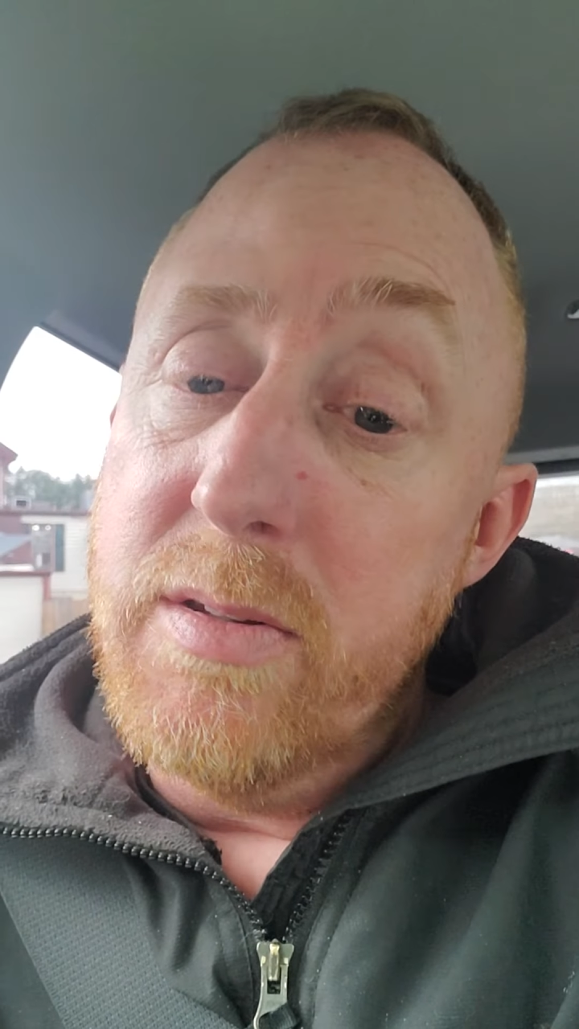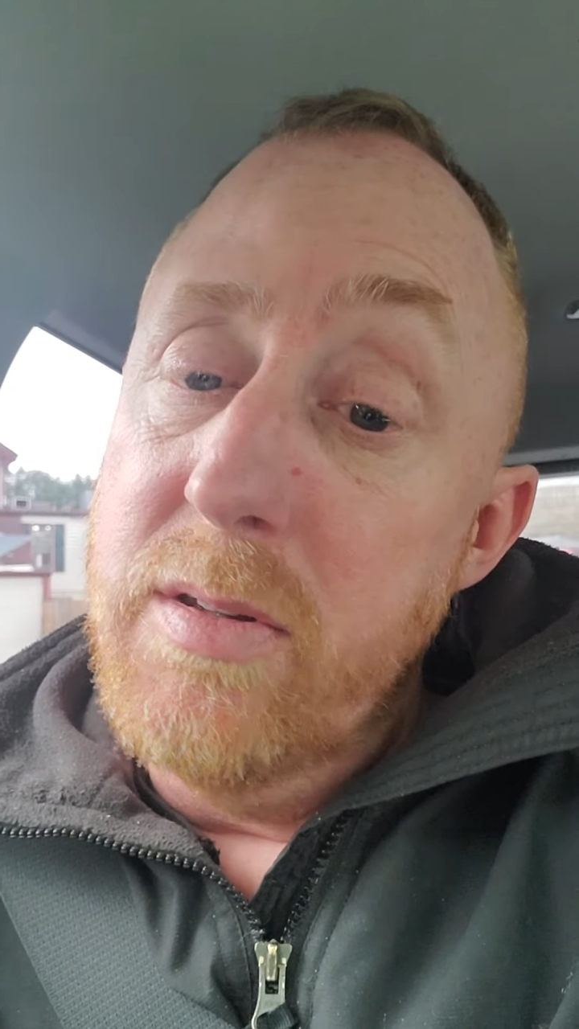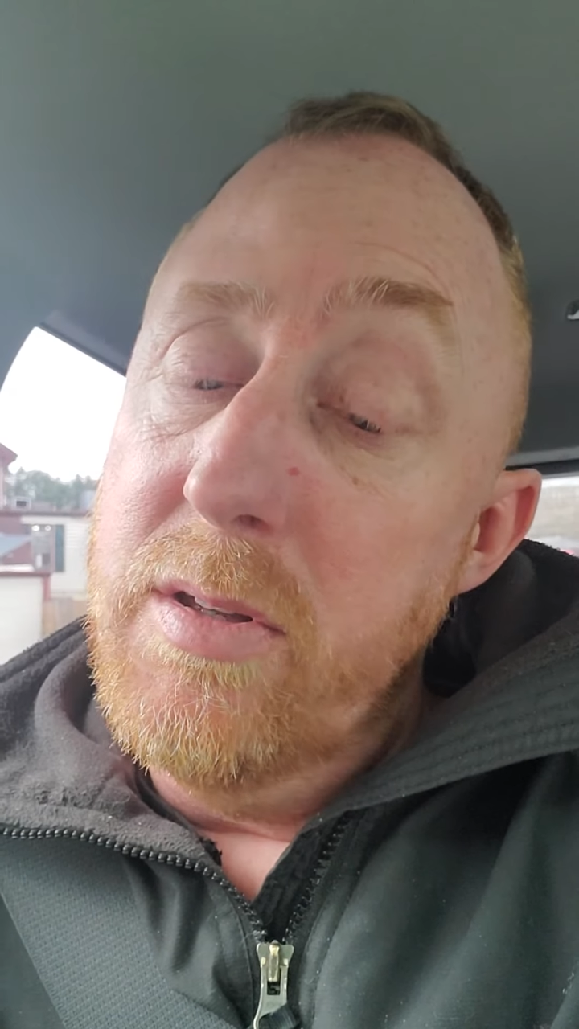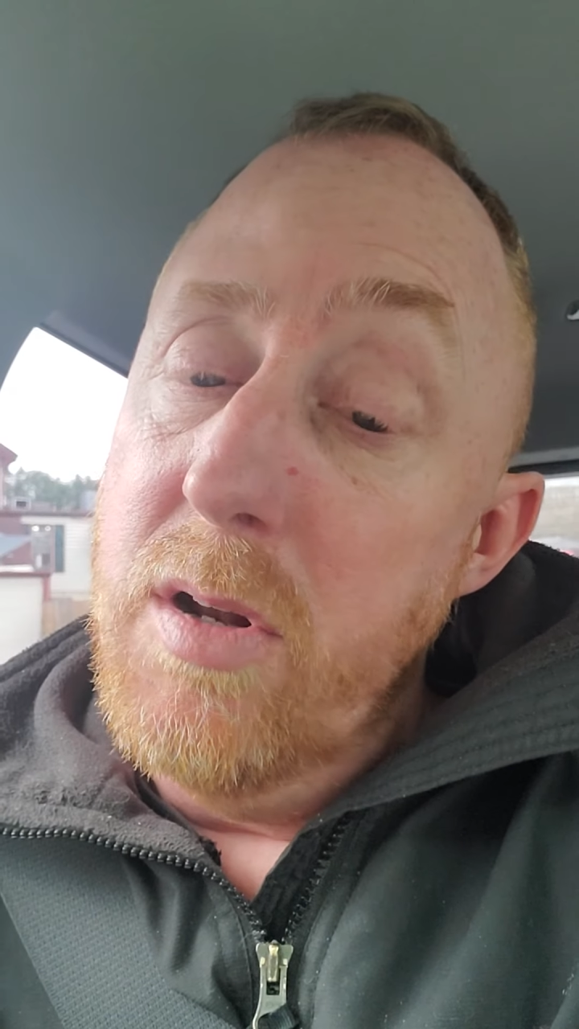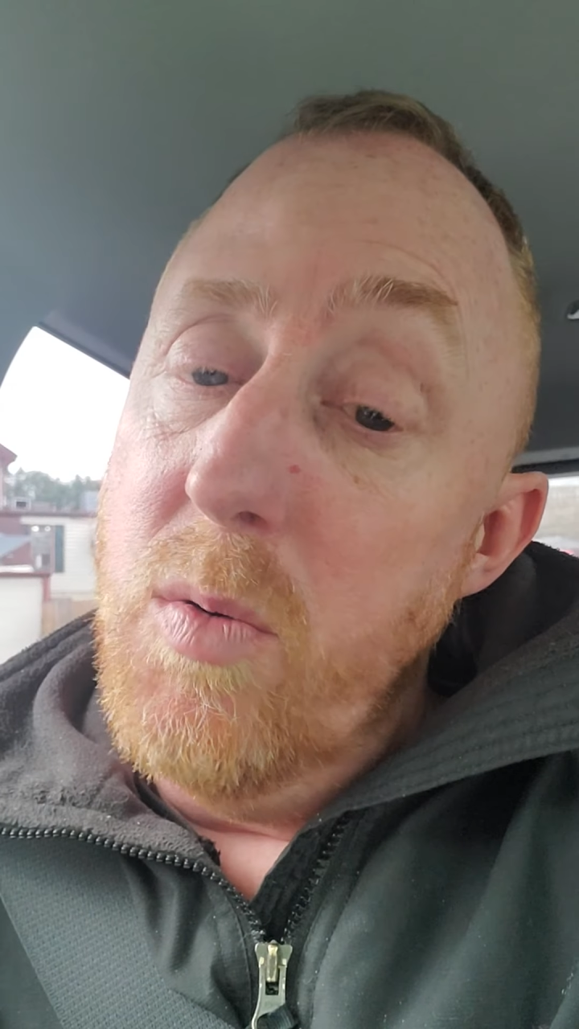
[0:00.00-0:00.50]

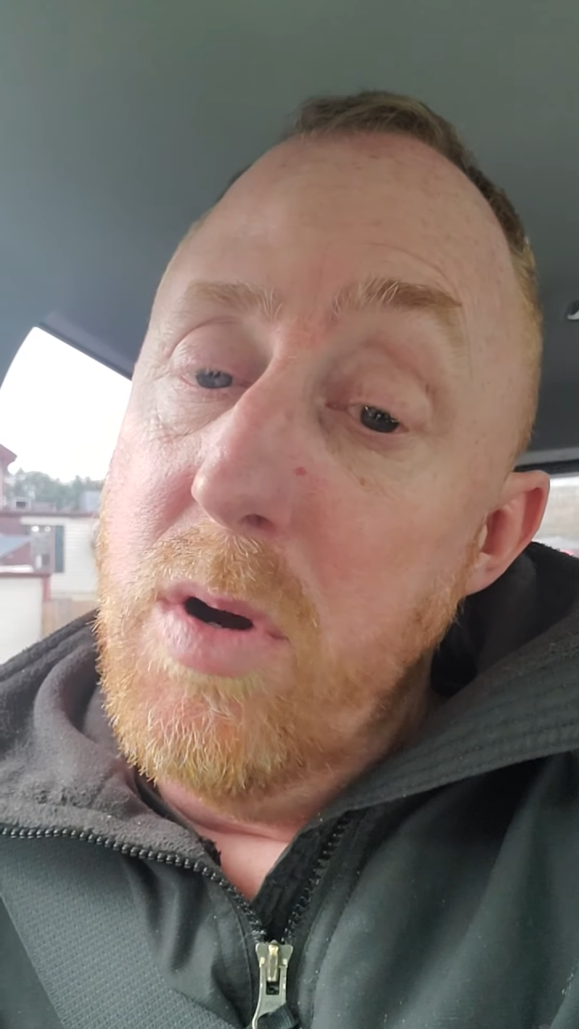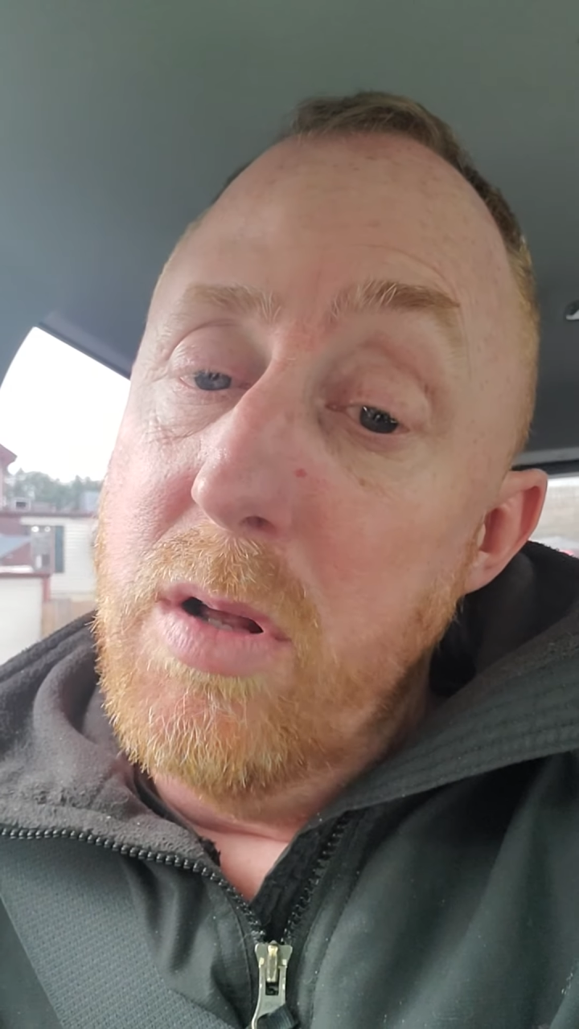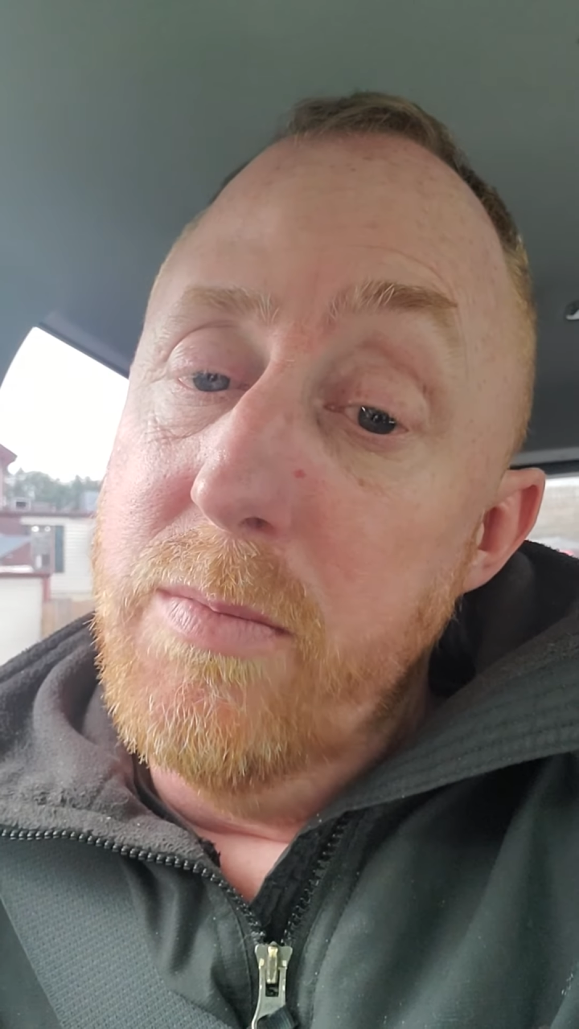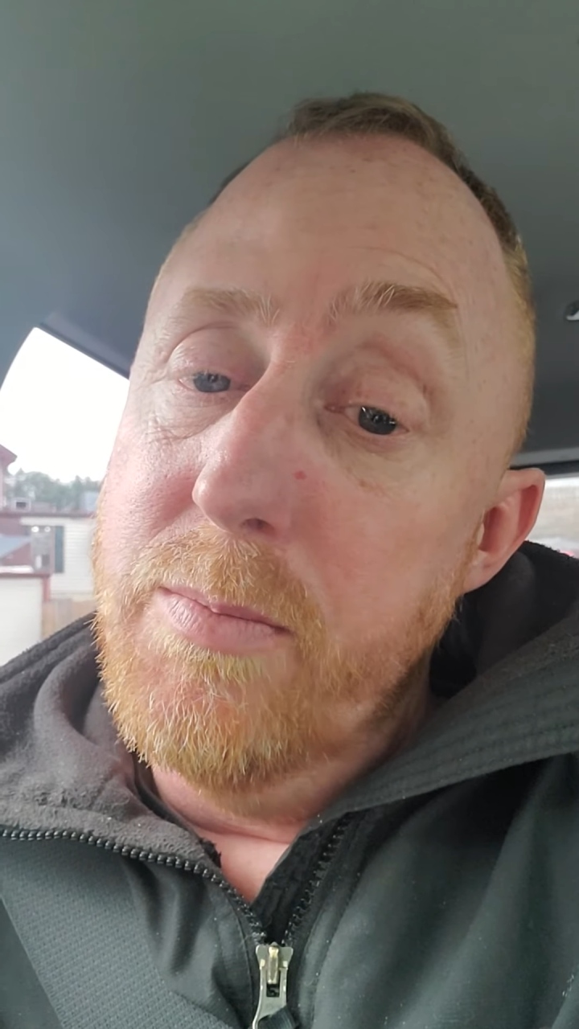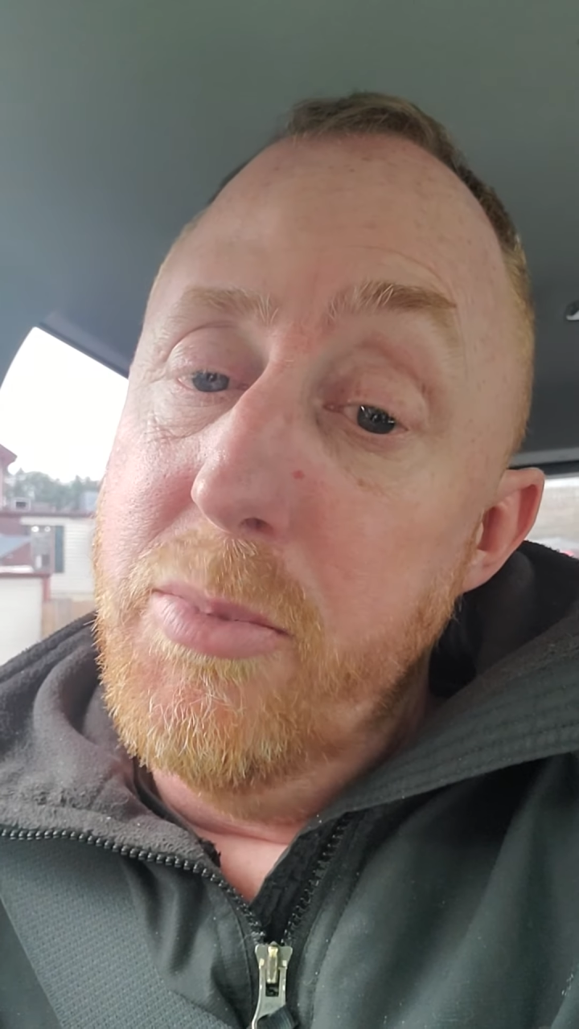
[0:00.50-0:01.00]
because you don't want to